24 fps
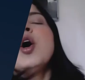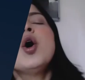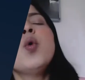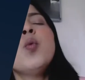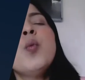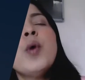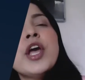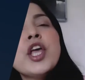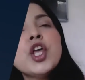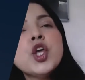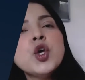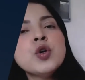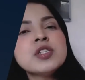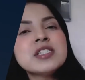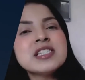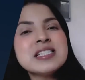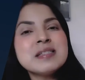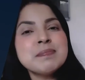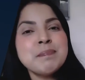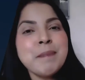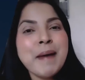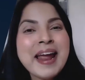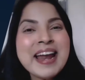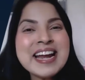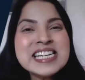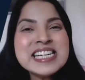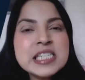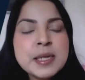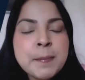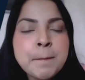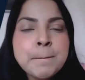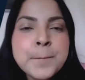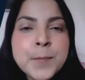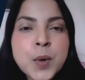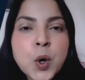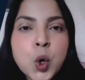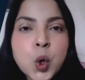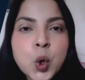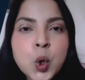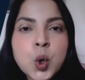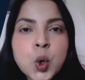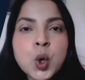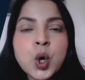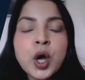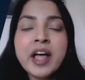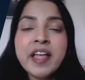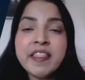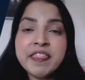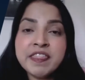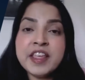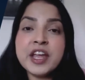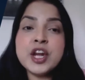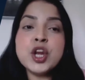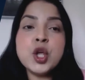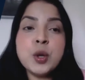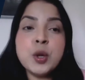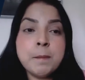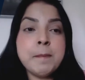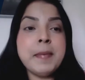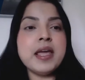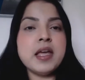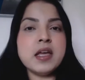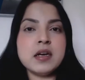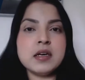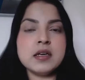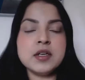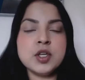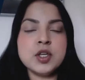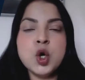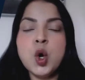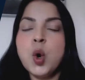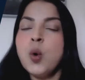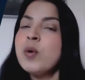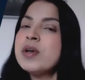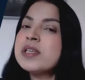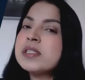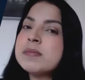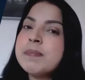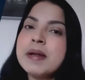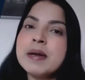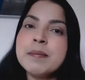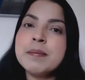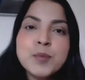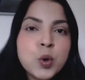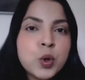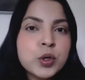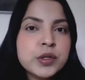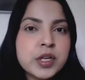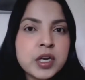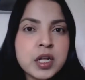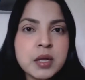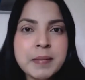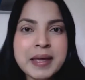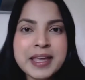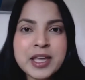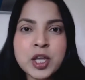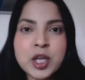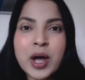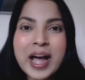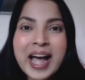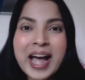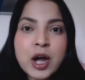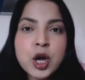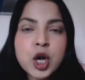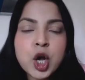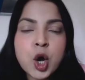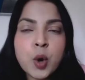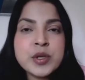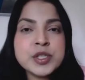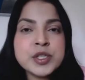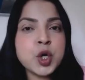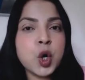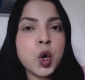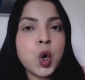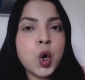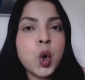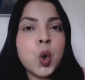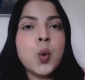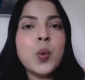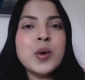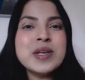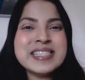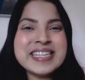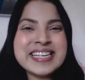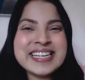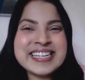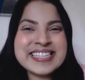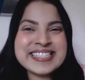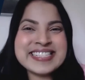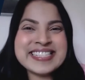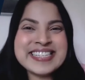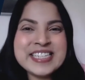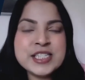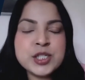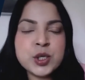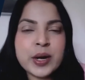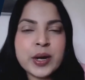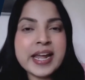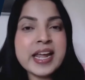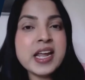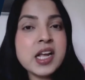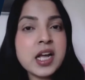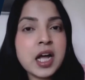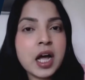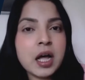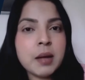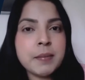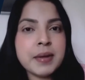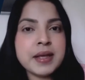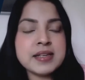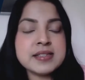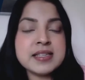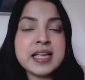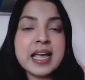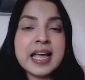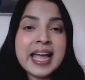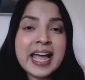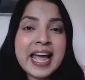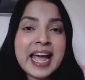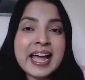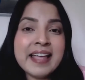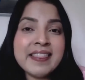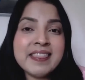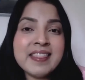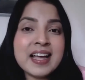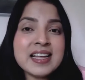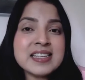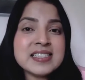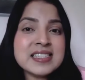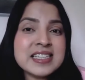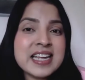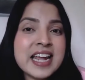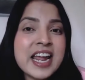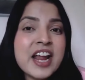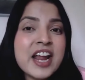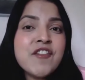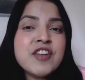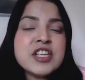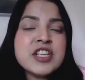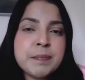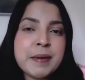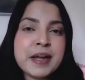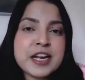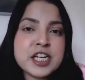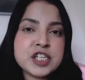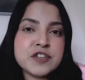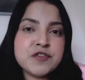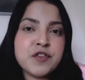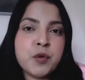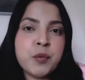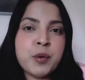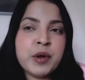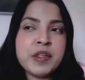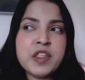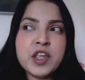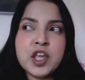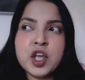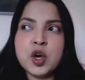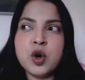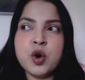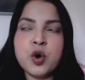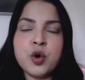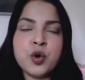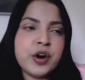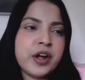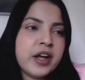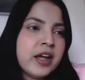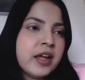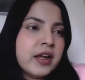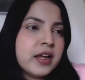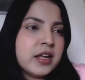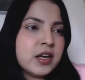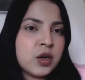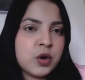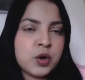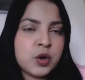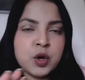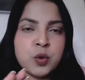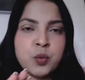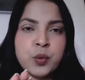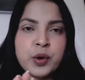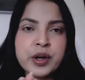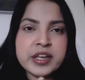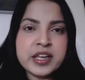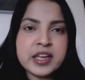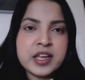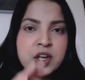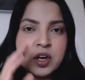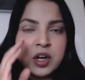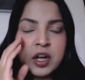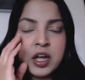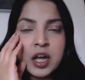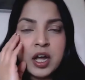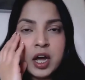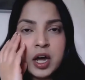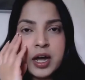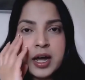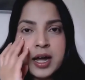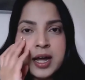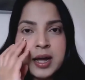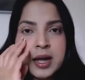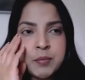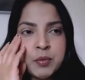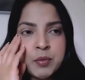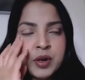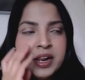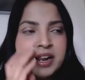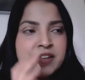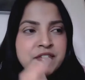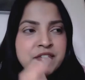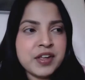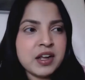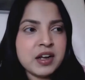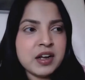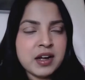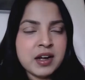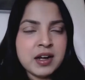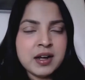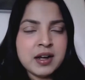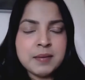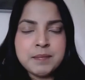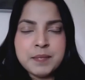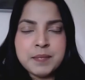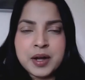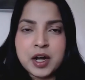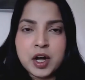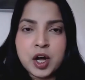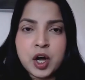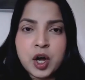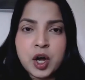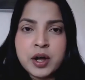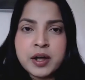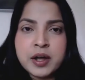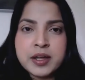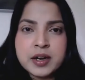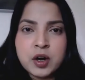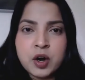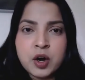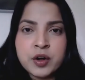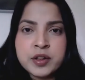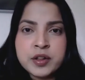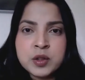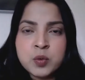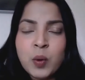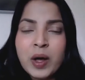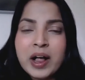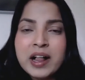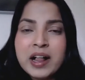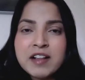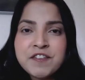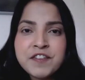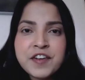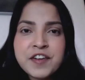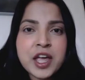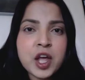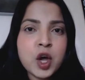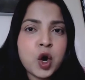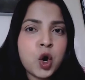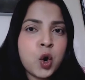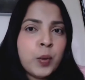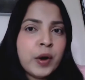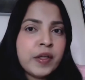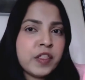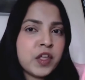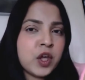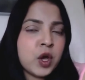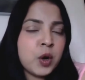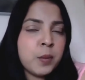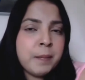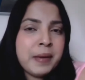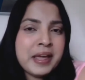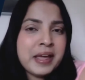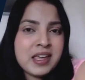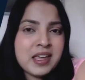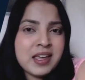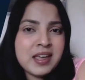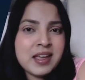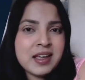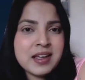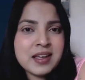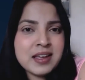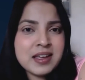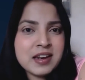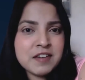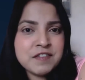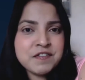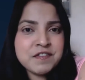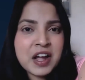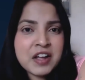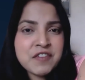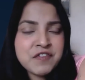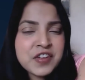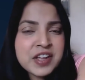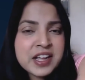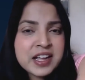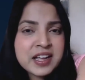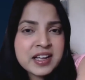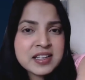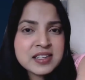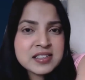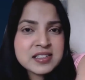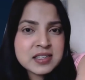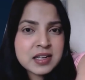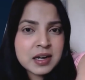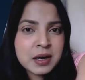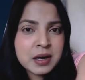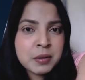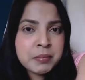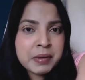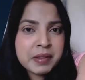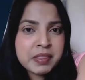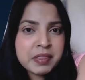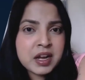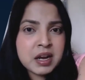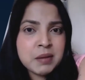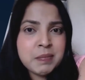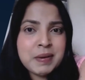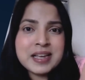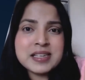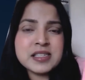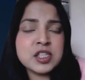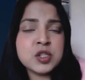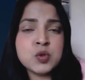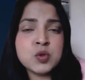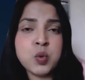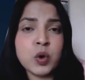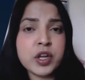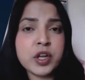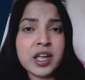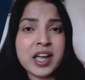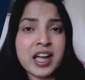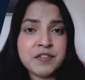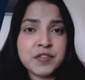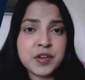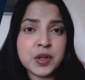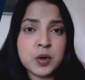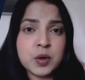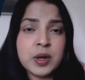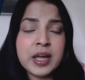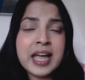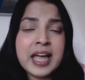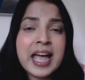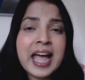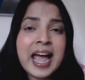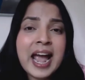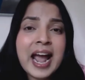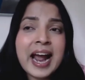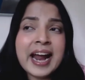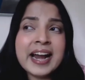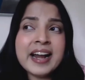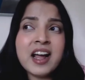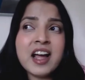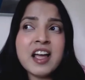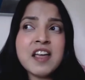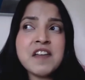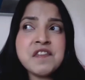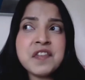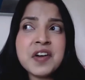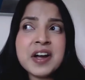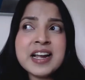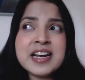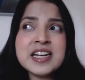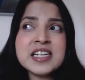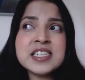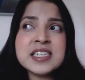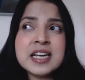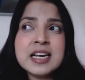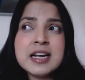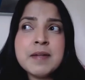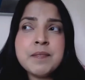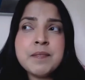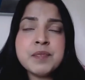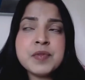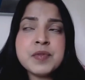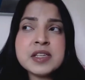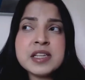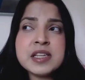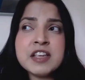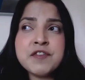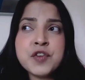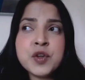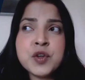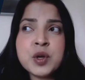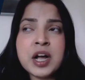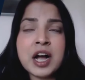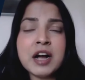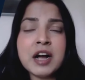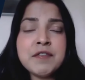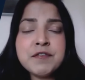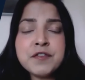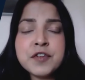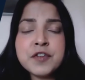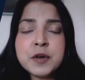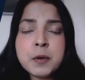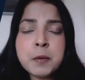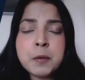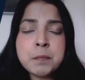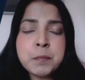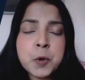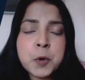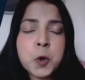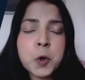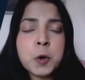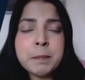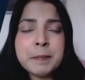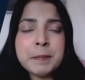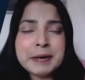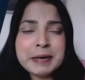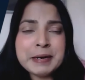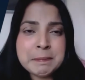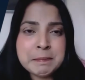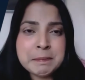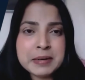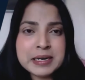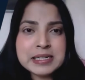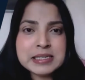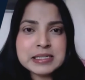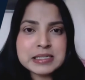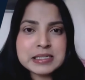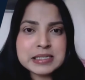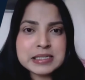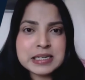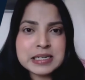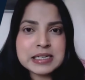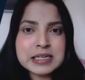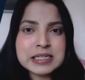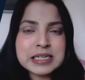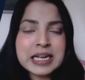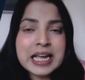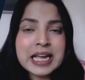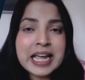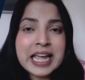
where you spend more than you make. You always spend more than you make. Your outgoings always exceed your incomings, and that's irrespective of whether you're, you're working, living, on welfare, or whether you're making, 5 figures on a monthly basis, what have you. And I find if you come from a poor money mindset,